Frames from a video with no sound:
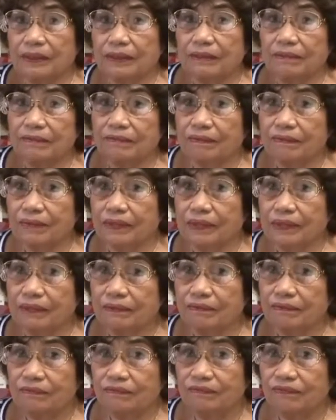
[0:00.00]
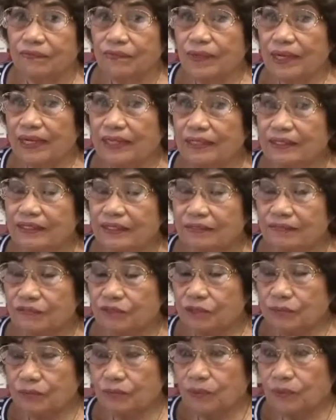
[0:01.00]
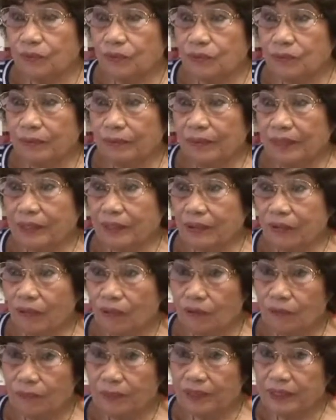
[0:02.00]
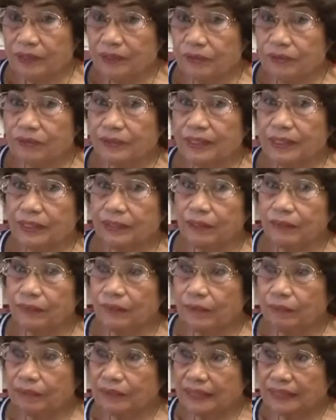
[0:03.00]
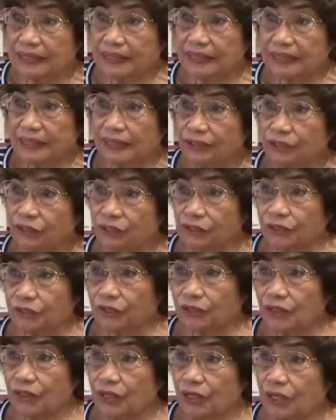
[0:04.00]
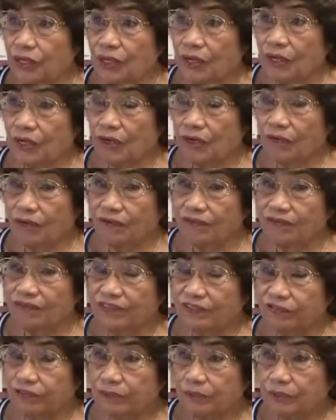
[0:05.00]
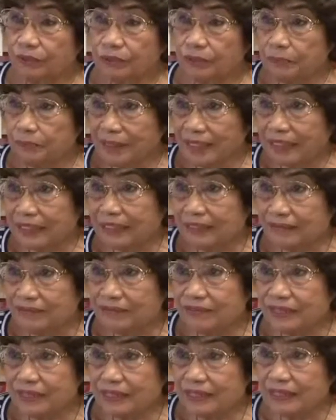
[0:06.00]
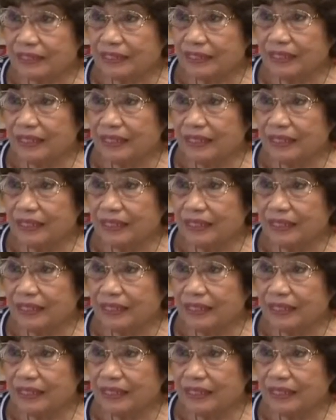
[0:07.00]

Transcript: a, a variety of Chamorro women, hoping to get a representation of different perspectives